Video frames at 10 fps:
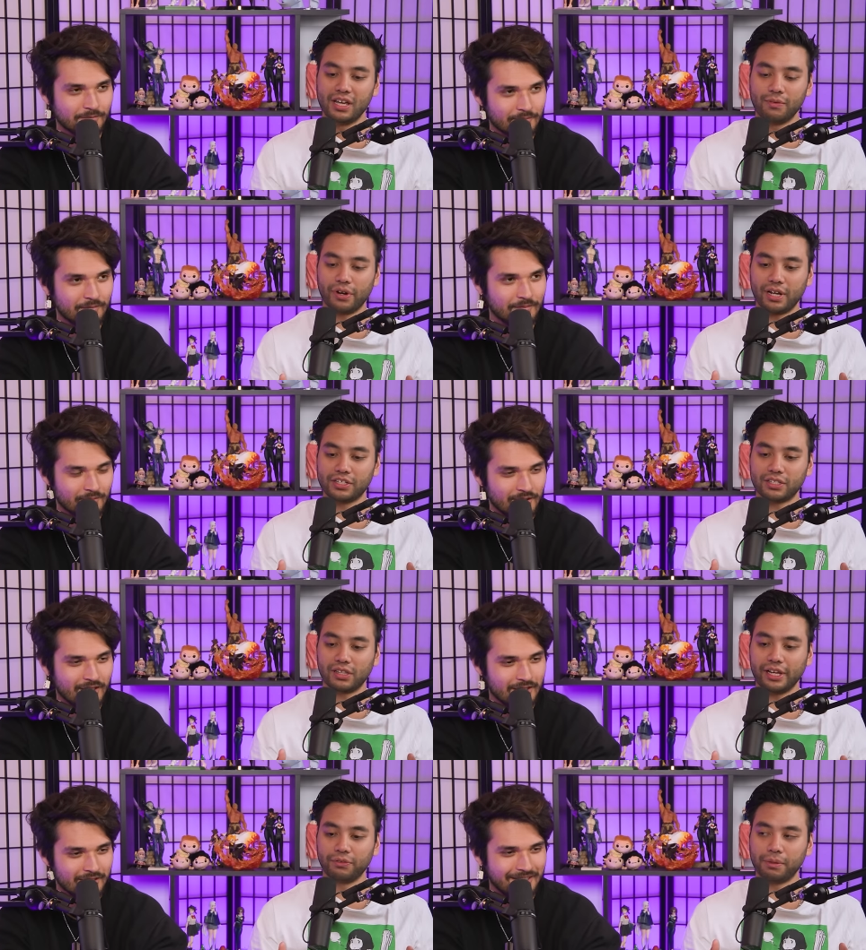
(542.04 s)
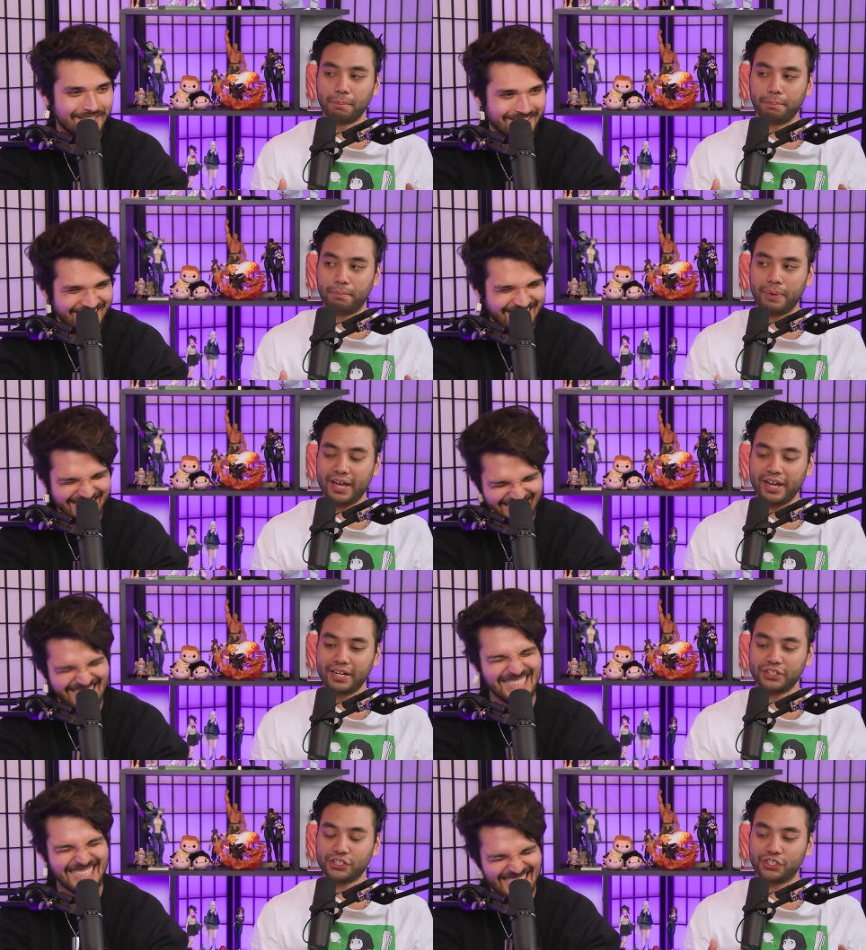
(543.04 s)
Speaker 1: when I just lay on the
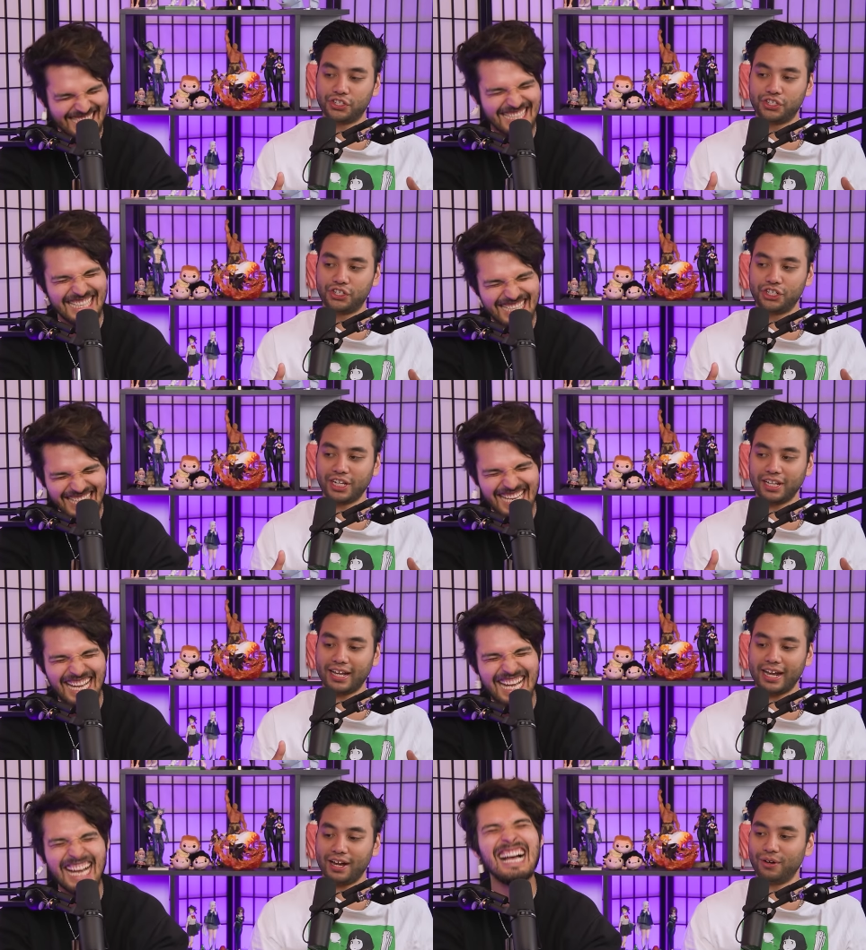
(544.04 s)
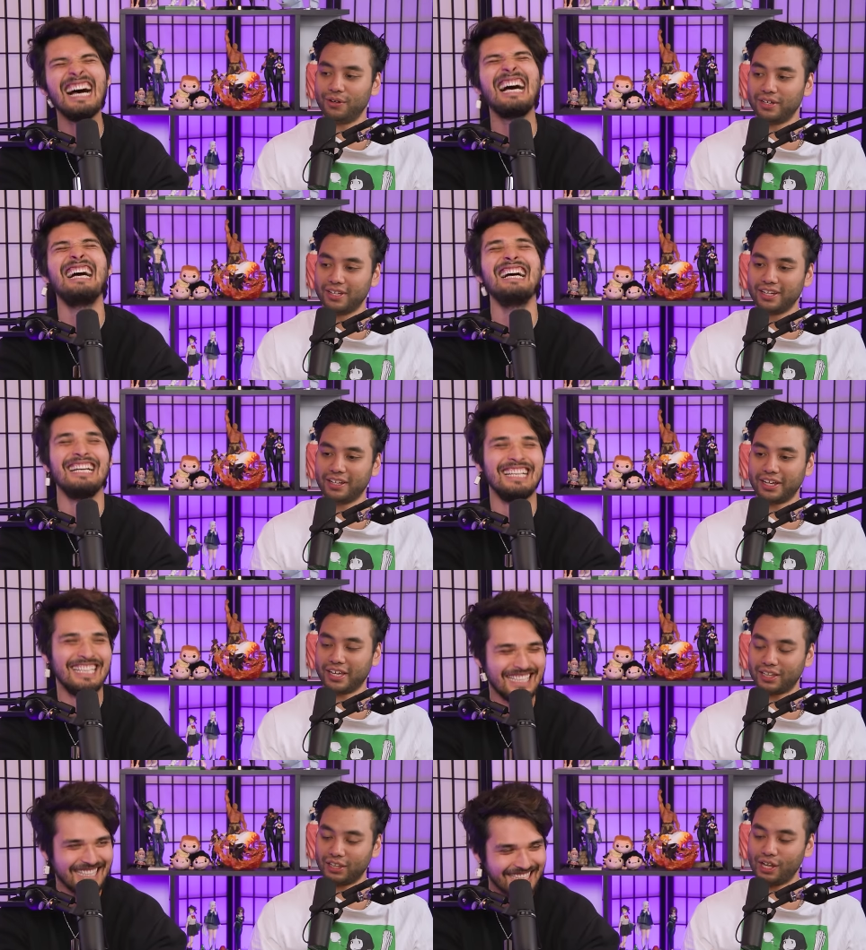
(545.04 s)
bed and just chill out,
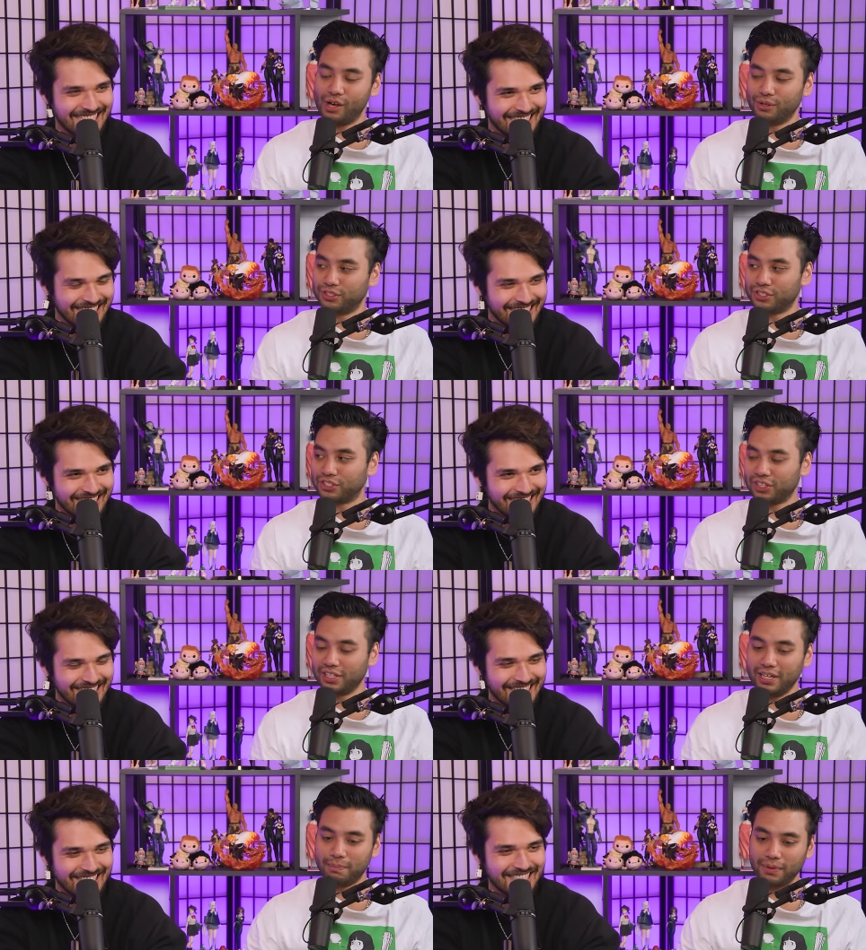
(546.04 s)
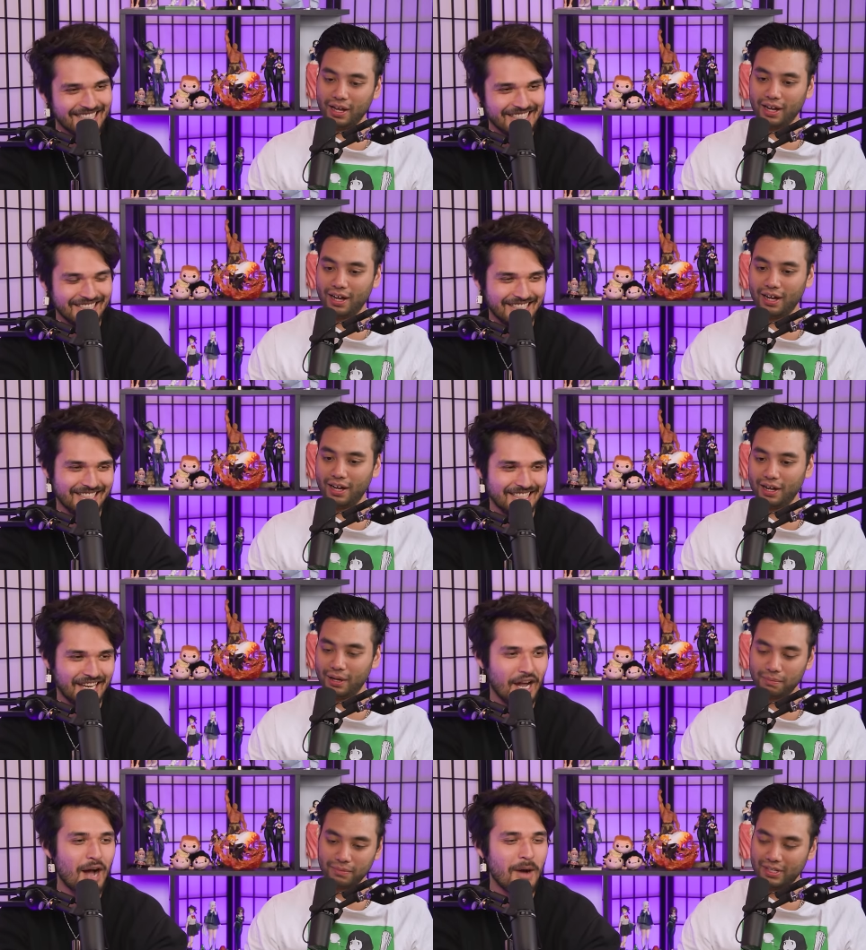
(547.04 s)
like get lulled to sleep. Um,
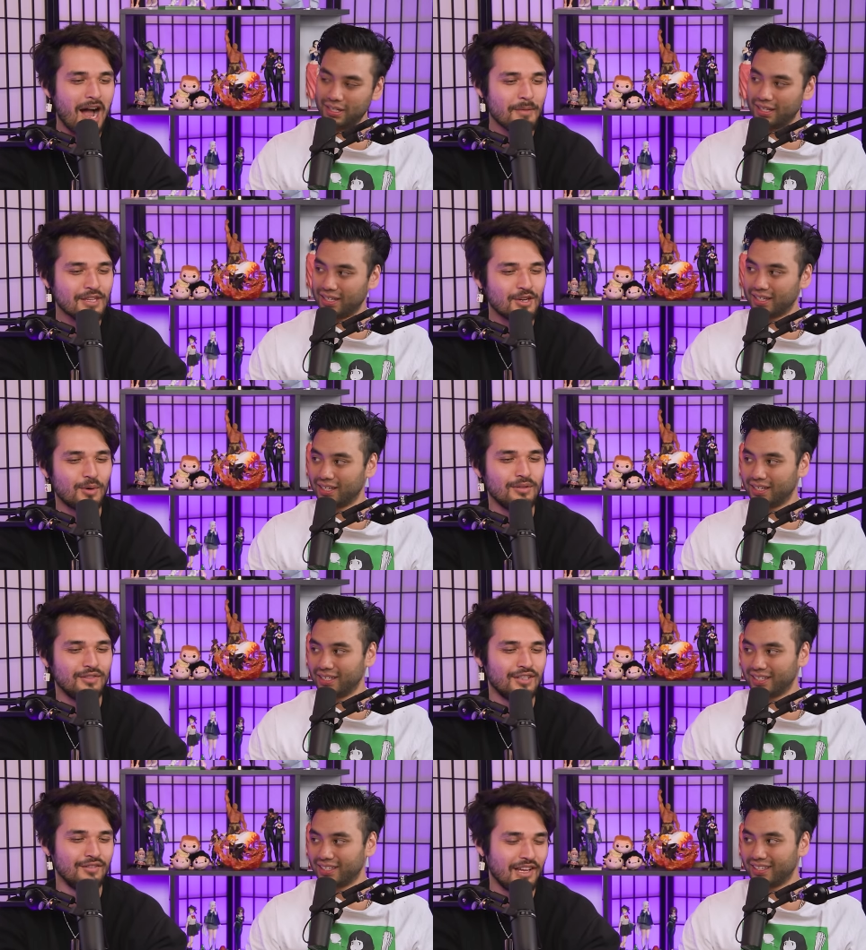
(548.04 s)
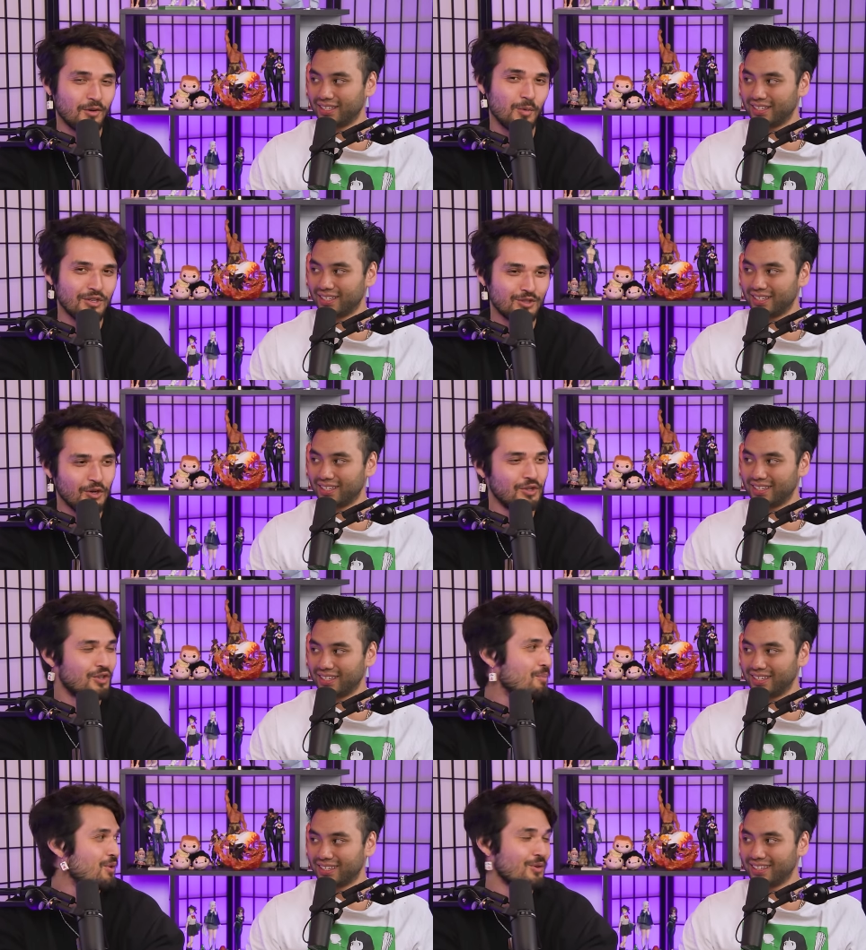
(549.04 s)
yeah,
Speaker 2: I'm the equivalent of like when you turn
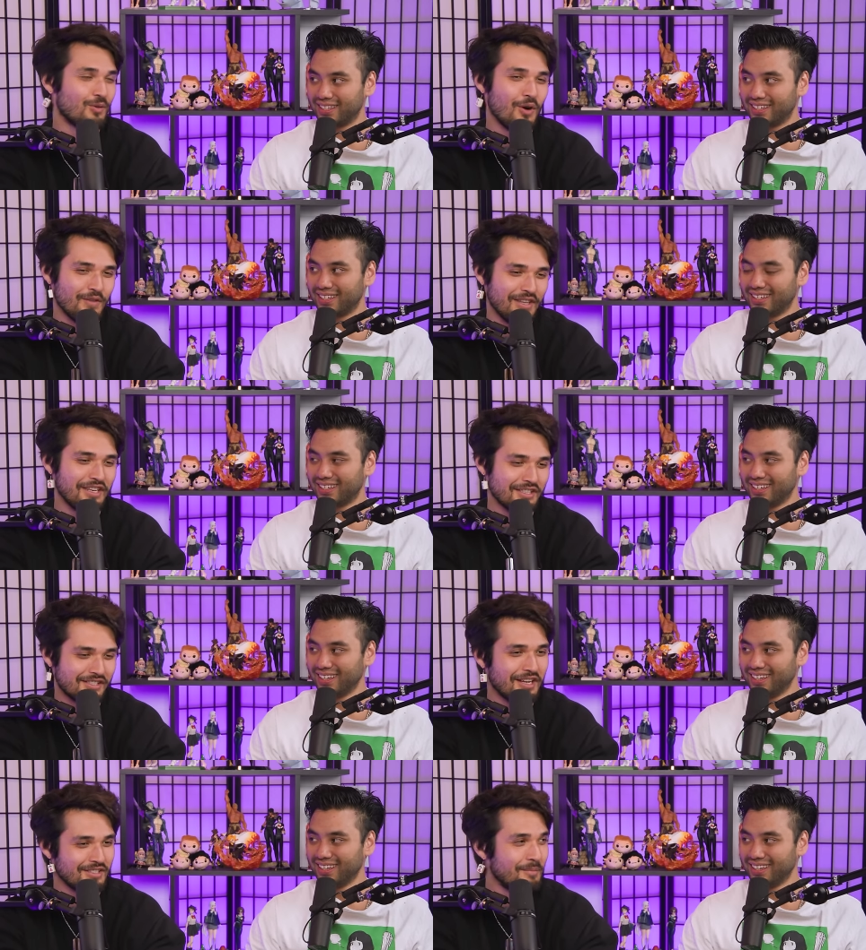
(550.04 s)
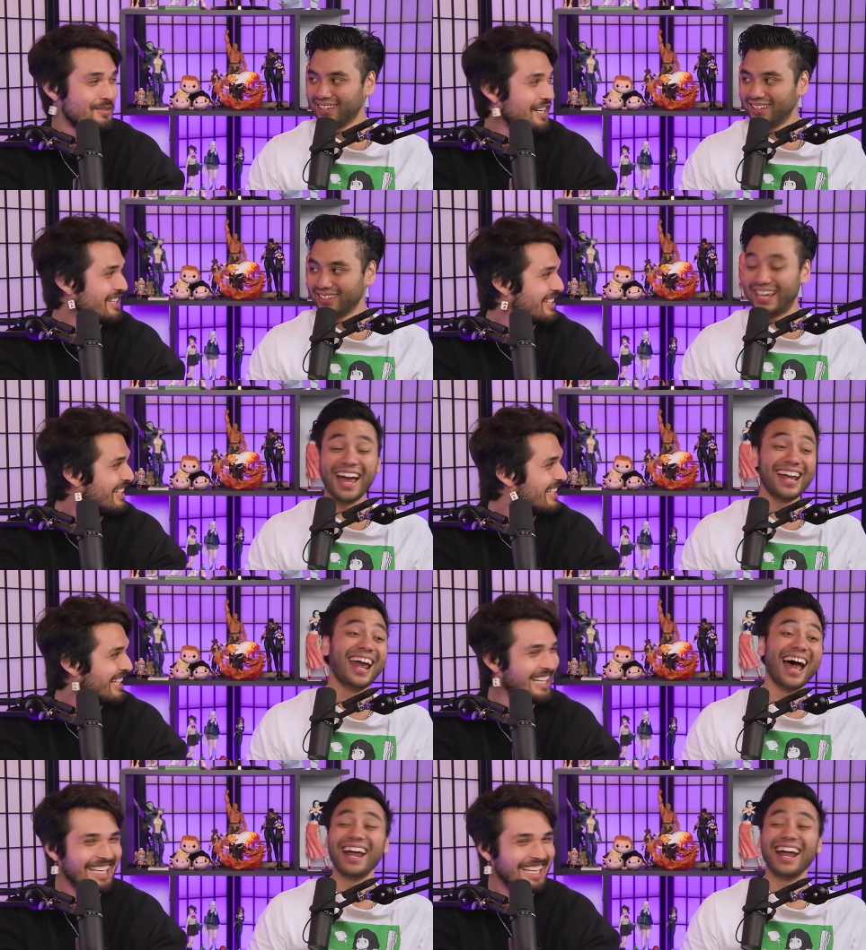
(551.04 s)
your computer off and then it starts updating. Yeah, yeah,